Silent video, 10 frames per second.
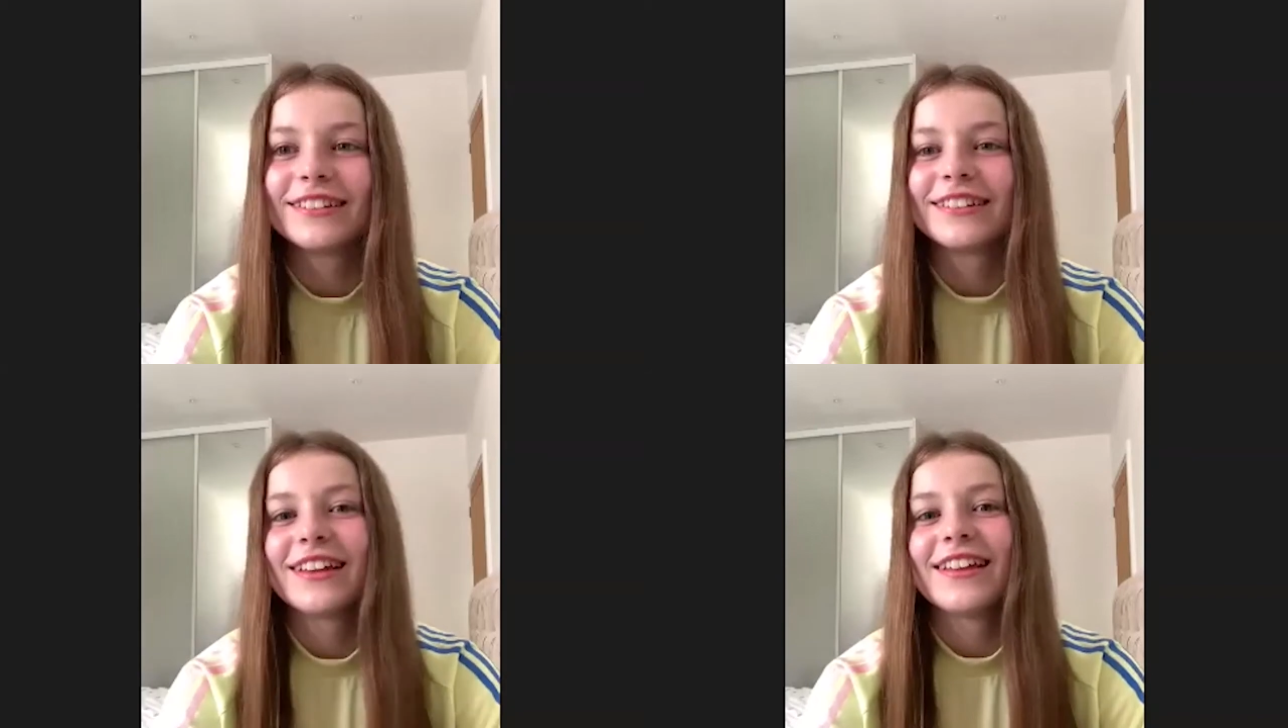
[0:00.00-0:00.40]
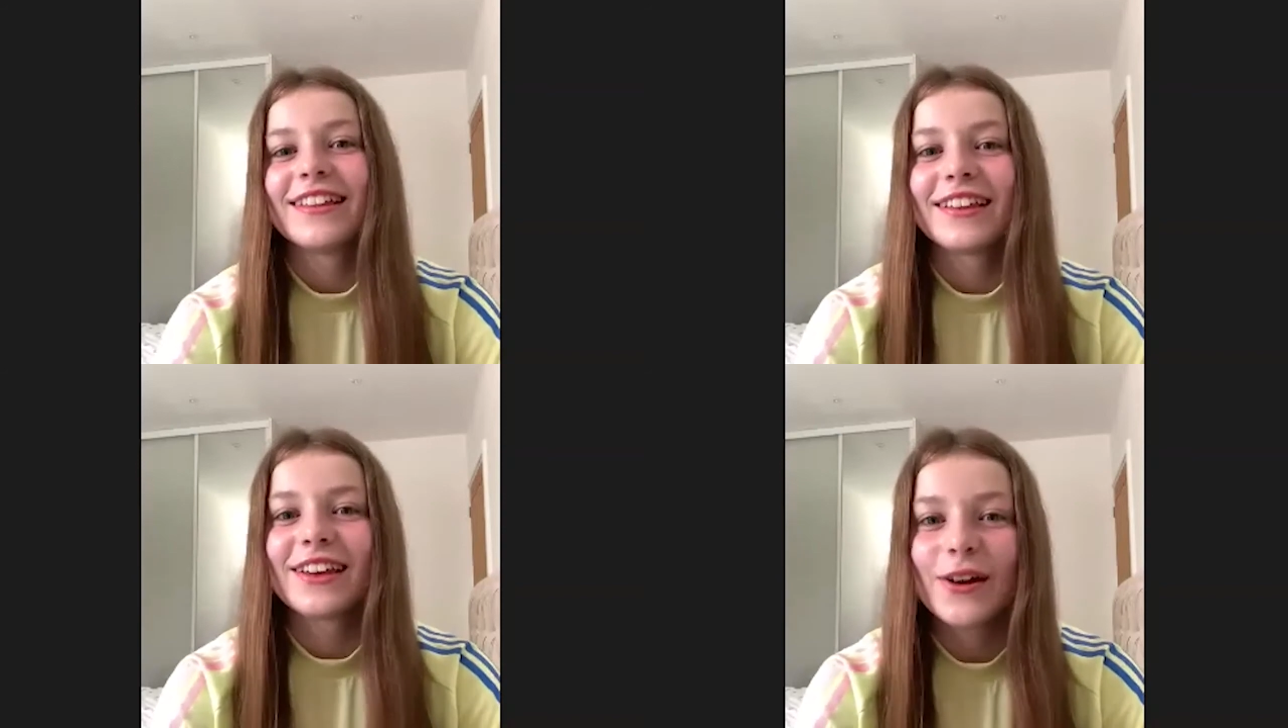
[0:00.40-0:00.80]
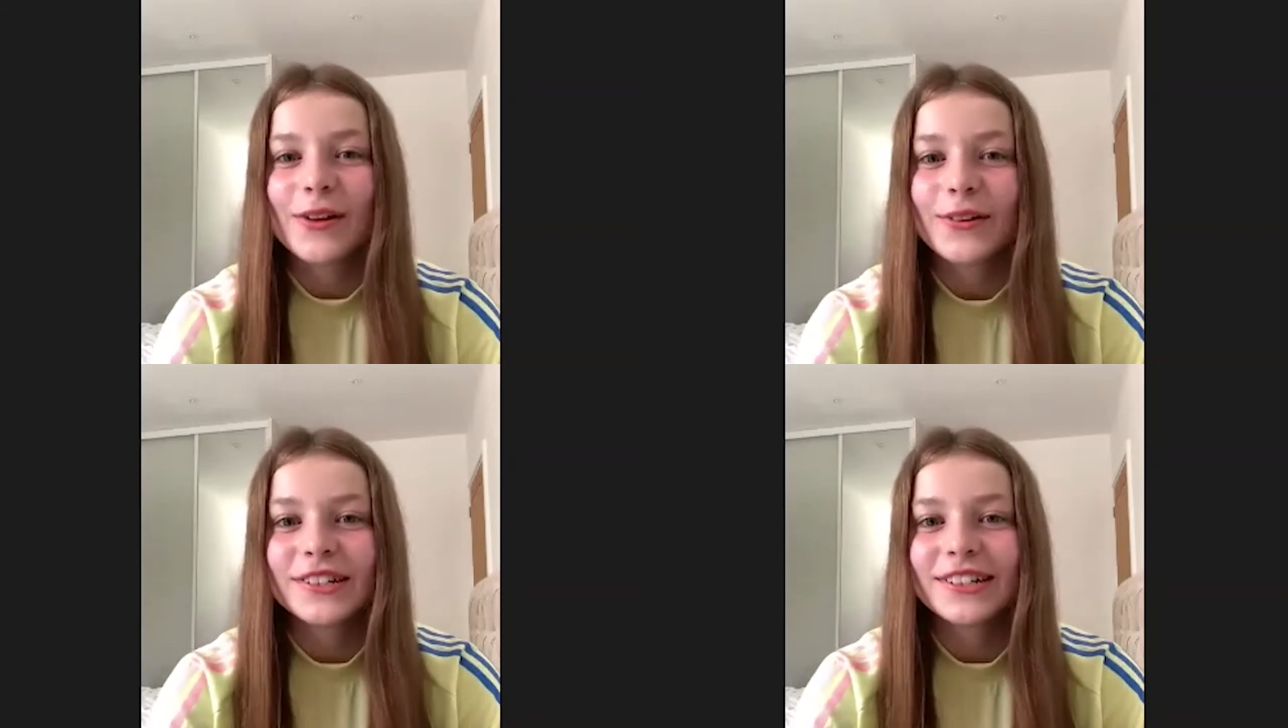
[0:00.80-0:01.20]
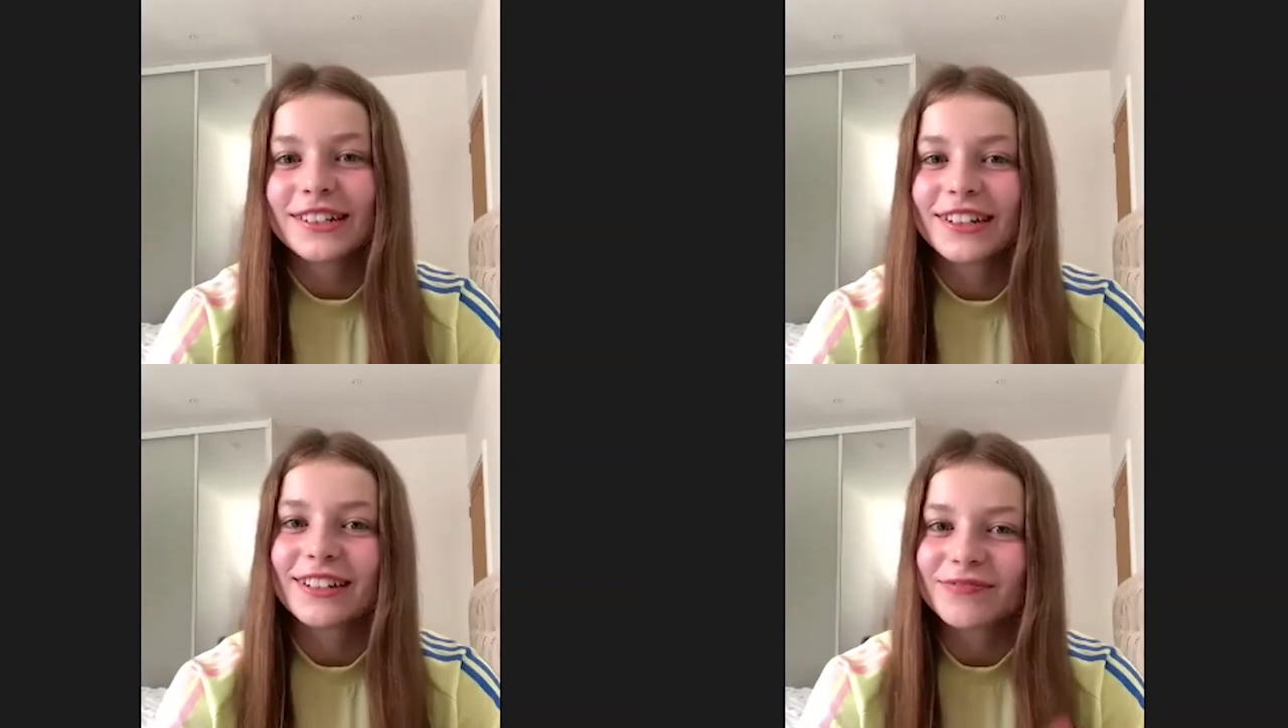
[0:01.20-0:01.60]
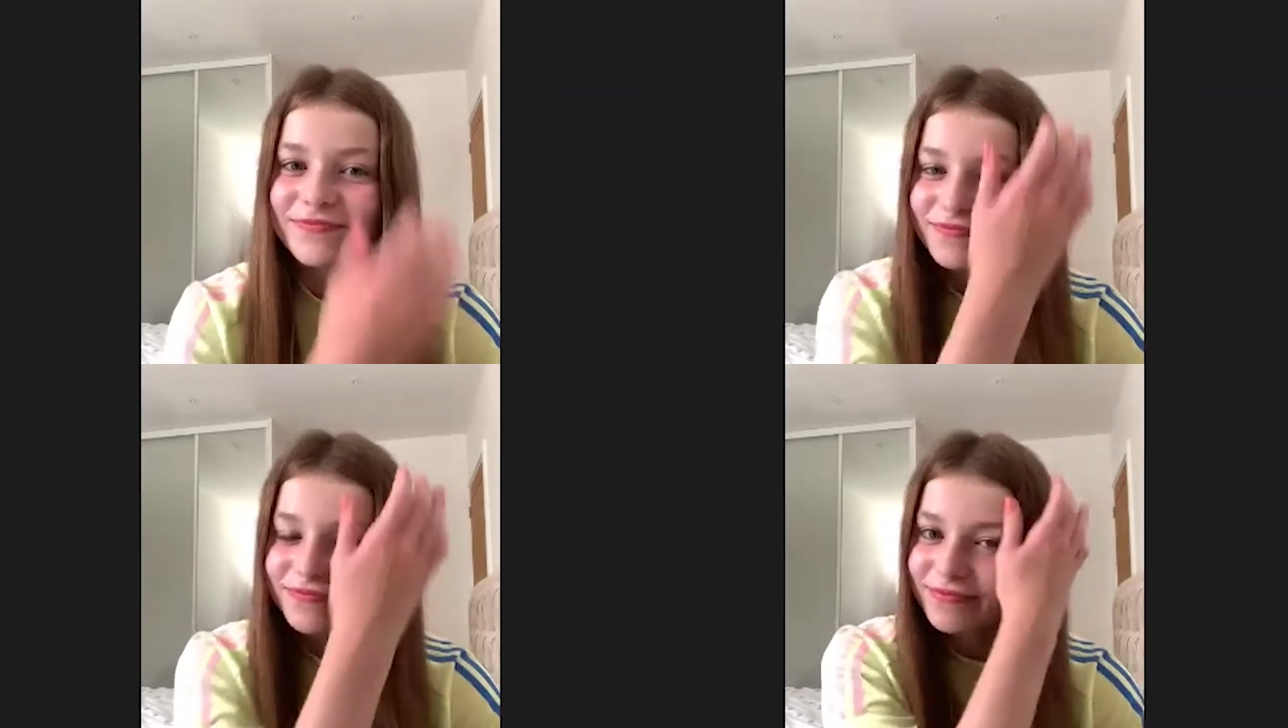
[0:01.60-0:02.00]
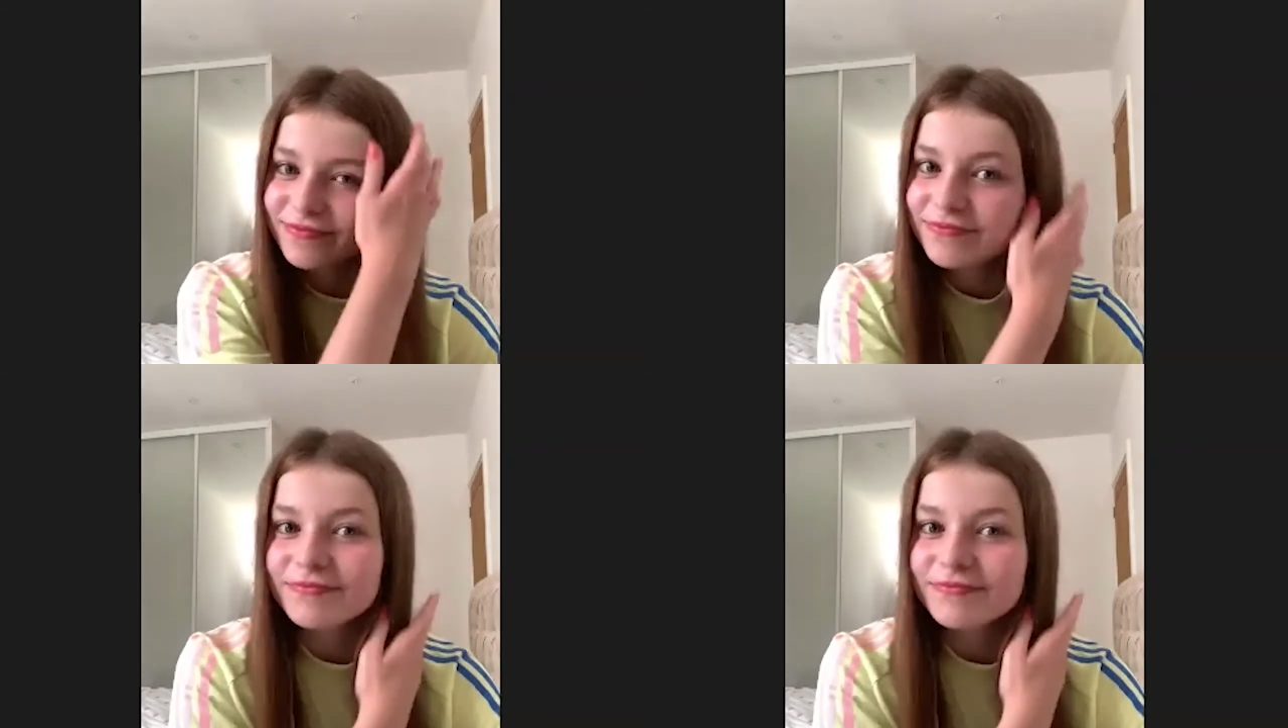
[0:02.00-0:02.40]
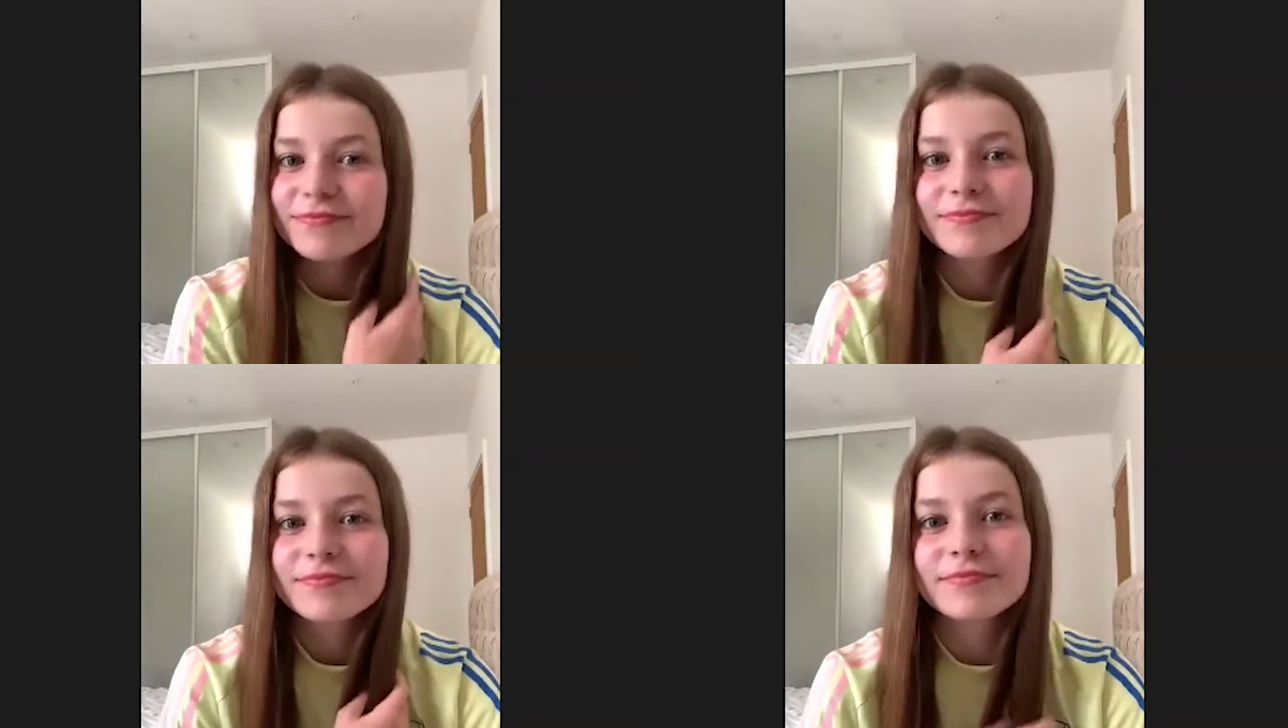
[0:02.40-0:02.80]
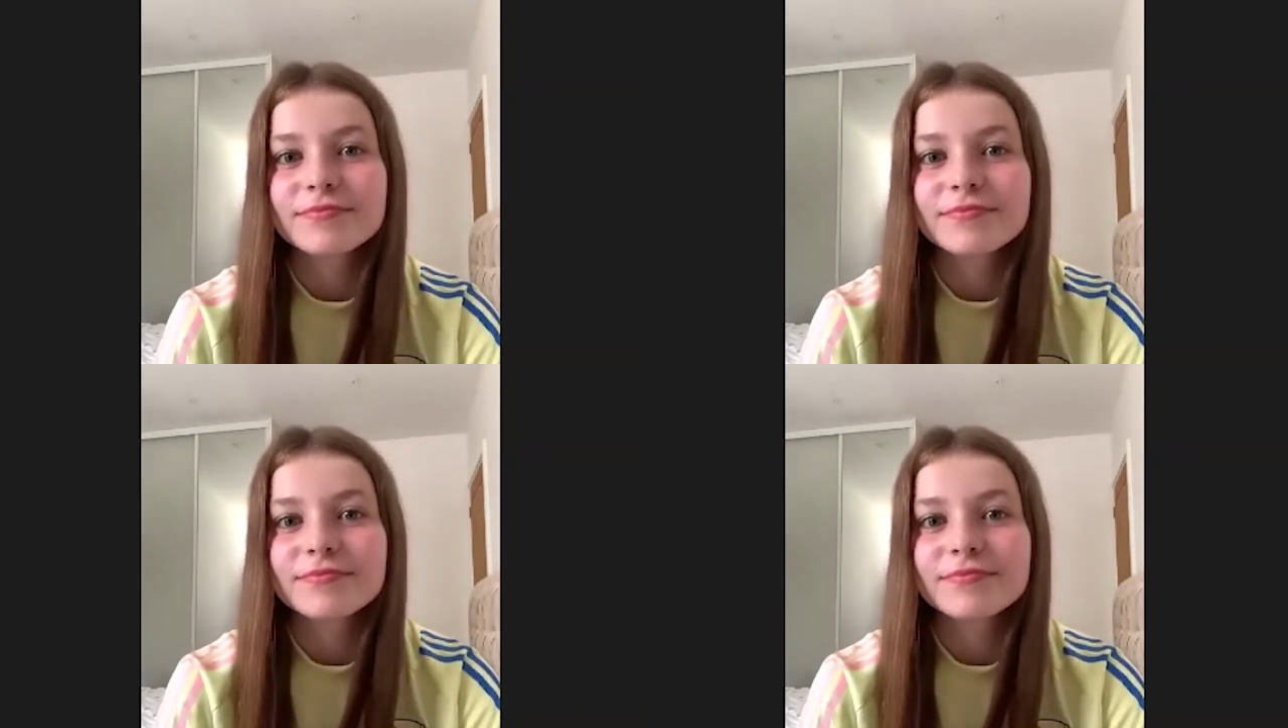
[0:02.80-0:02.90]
you know, with the right coach, people around you, coach, you